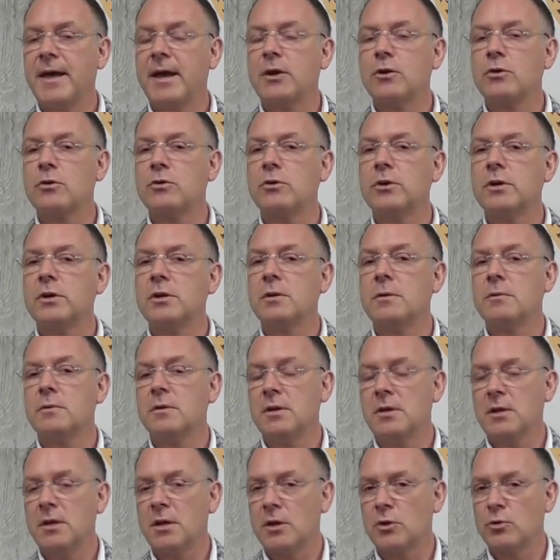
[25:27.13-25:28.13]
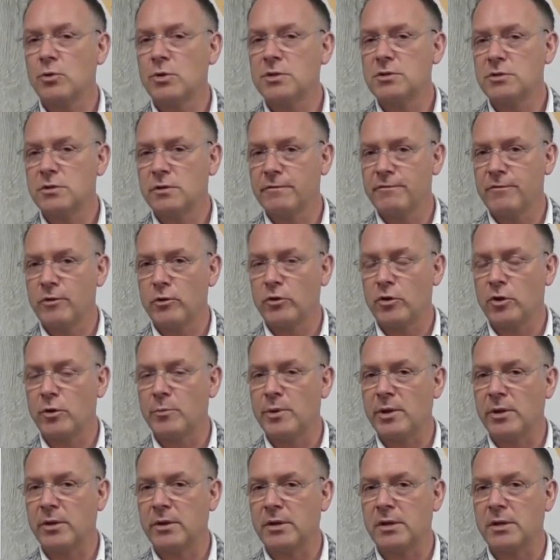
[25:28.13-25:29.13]
that could increase your
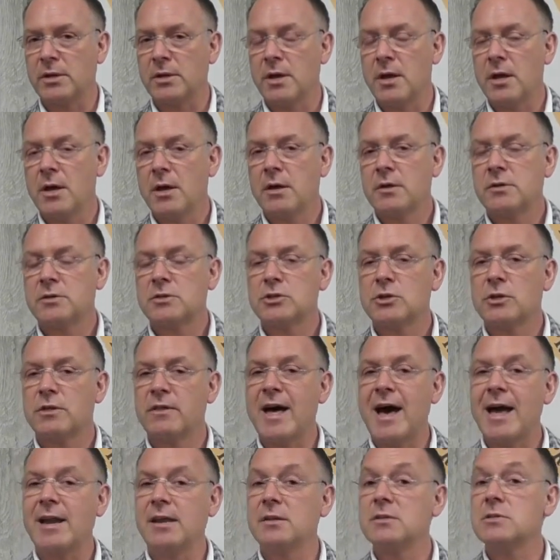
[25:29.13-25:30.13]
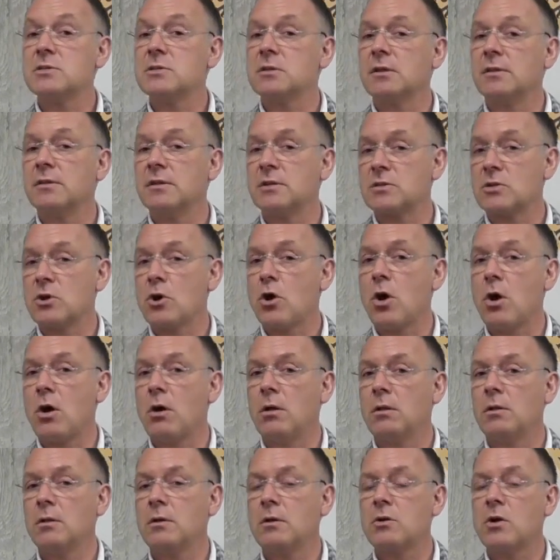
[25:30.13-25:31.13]
vulnerability to that incident, this
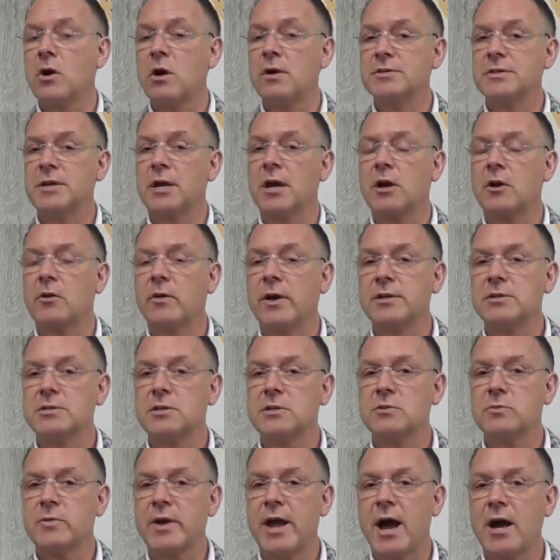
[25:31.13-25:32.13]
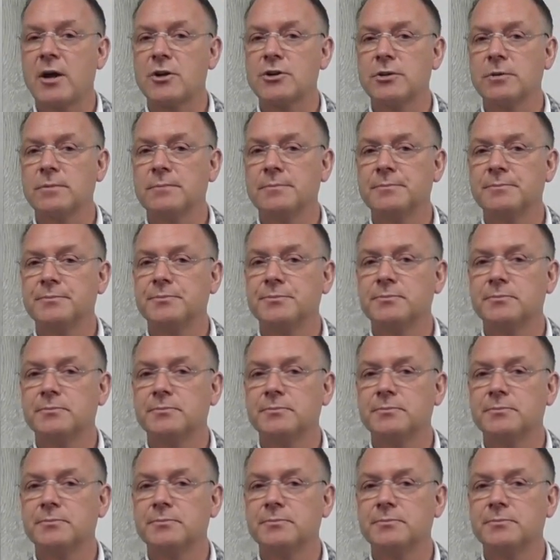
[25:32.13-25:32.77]
call, causing a crisis reaction.